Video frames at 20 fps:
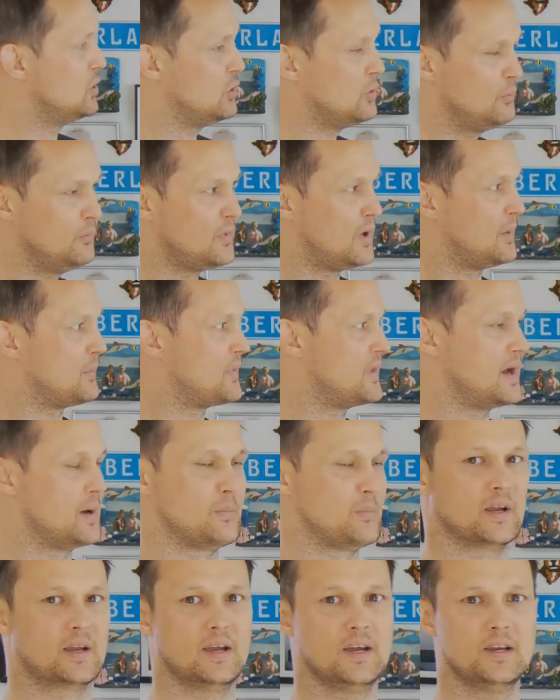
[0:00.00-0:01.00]
open up the
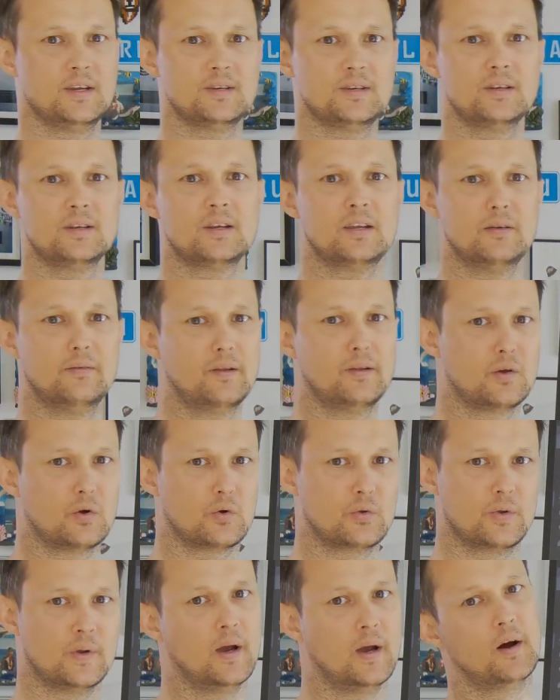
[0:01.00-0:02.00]
application, even
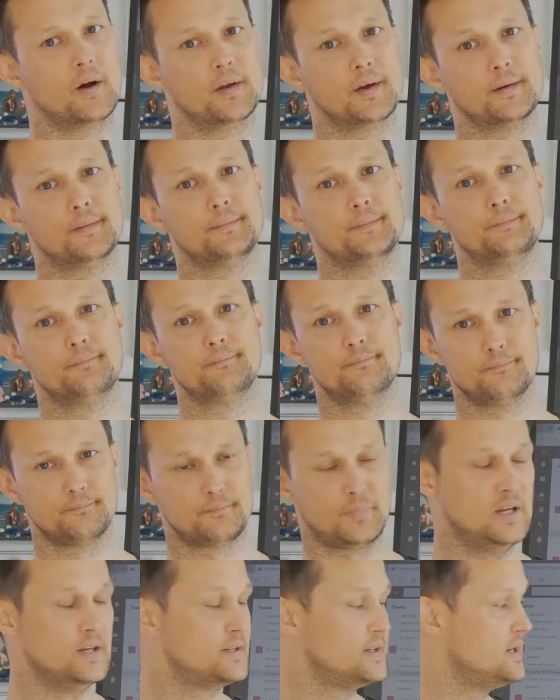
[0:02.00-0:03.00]
though they are on a
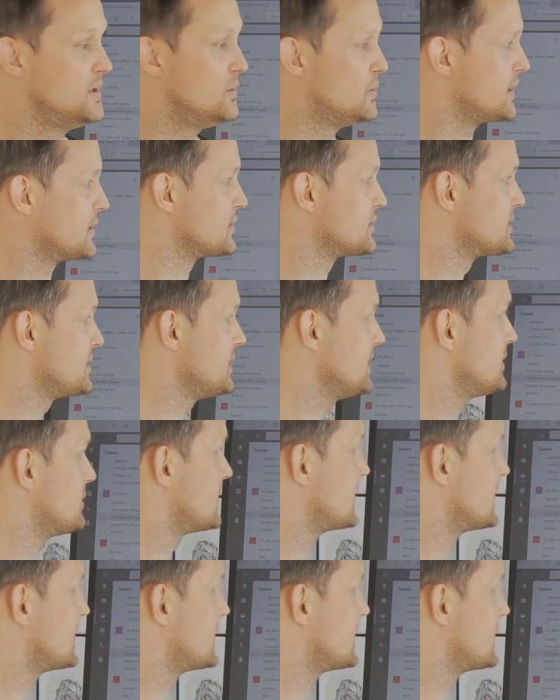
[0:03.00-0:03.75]
PC, Windows 10,